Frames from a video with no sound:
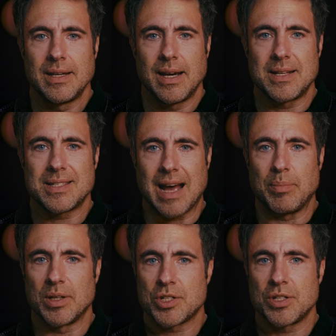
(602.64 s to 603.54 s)
and his
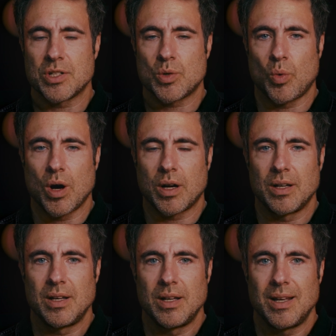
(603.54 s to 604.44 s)
abolitionist work,
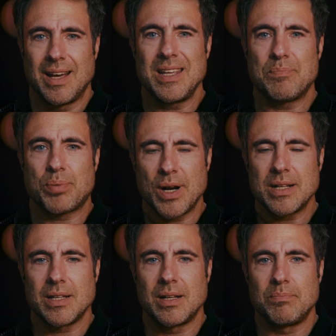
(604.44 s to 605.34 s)
and he
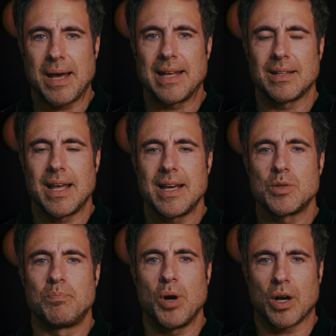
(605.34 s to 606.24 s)
printed Ben Lay's
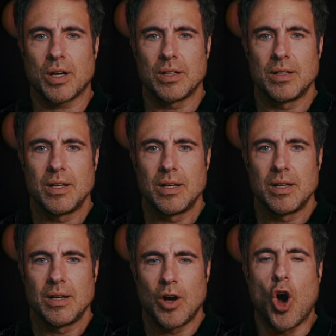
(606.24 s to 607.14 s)
book,
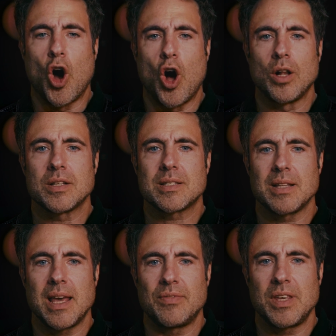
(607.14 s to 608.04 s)
All
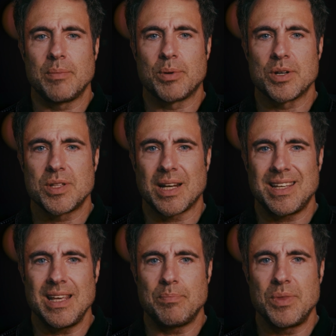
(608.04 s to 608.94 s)
Slave Keepers That
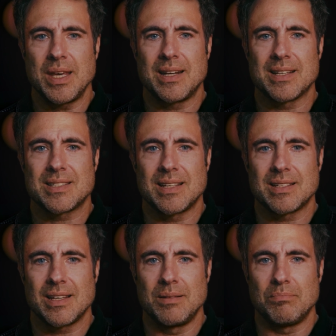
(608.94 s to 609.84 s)
Keep the
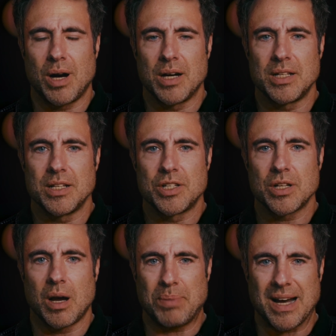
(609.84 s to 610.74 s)
Innocent in Bondage,
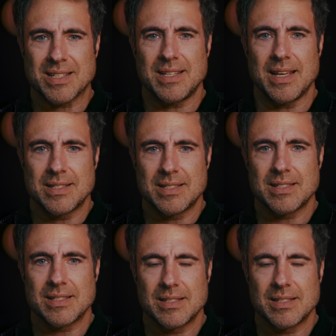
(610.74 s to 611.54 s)
Apostates.